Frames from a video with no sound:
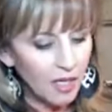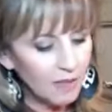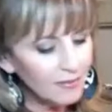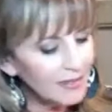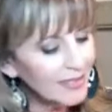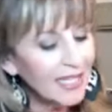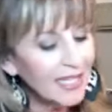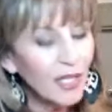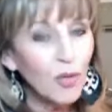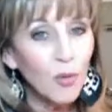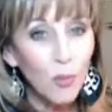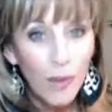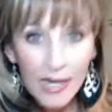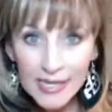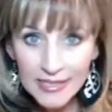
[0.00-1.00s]
This is a
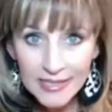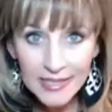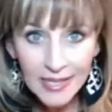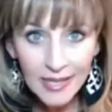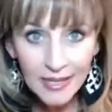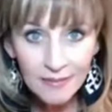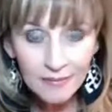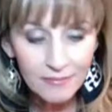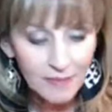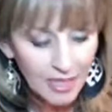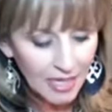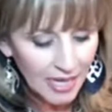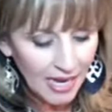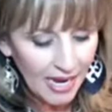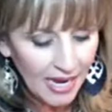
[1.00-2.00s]
great set,
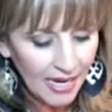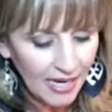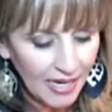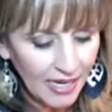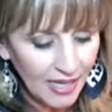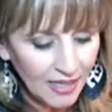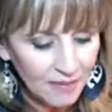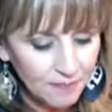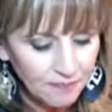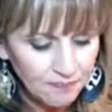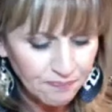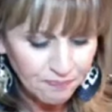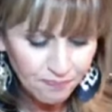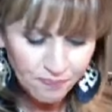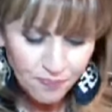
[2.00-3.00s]
and
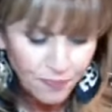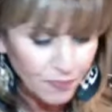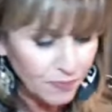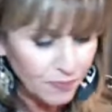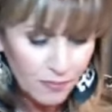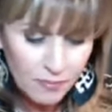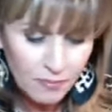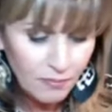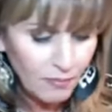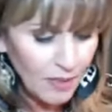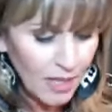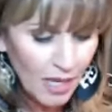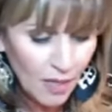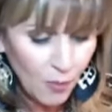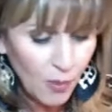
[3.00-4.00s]

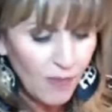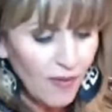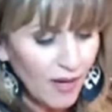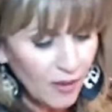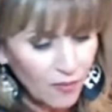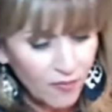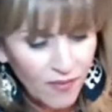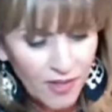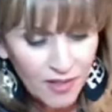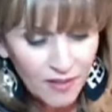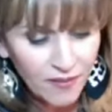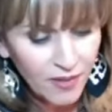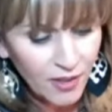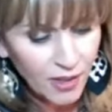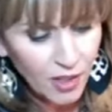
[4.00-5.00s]
we've had very,
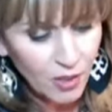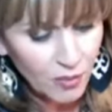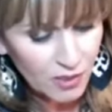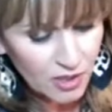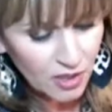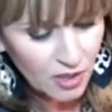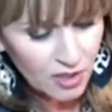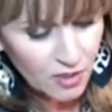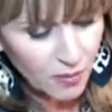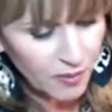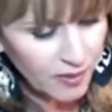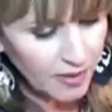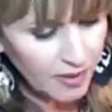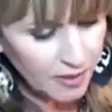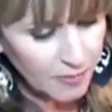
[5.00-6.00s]
very good results with
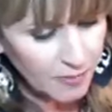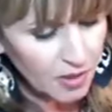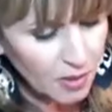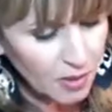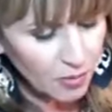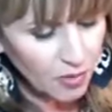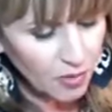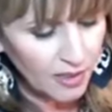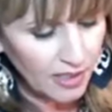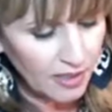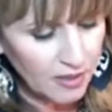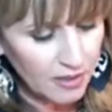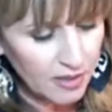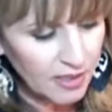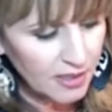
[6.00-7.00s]
it. I'm just going to pull it out
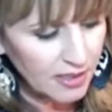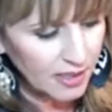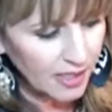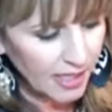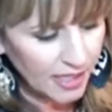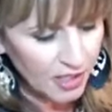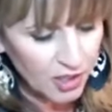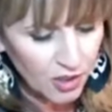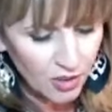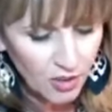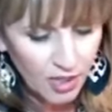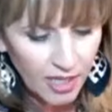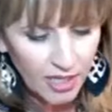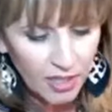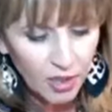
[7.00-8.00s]
just in case you're
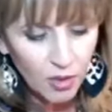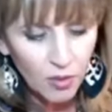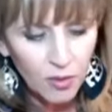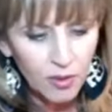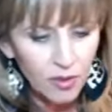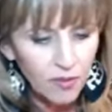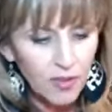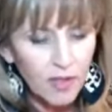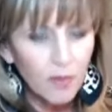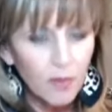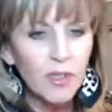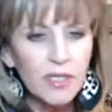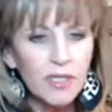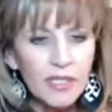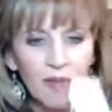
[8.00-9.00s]
kind of newer and you're like, what
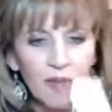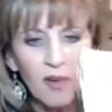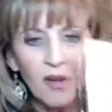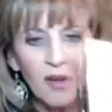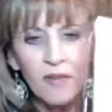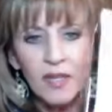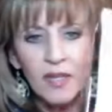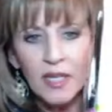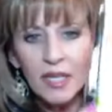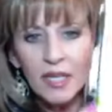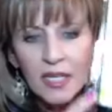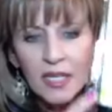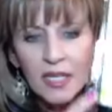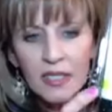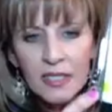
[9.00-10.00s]
does that involve?
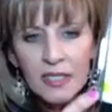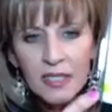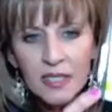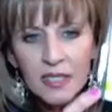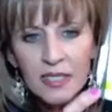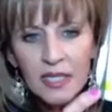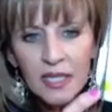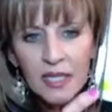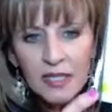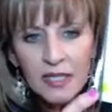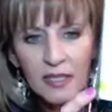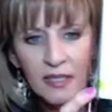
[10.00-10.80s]
This is the set.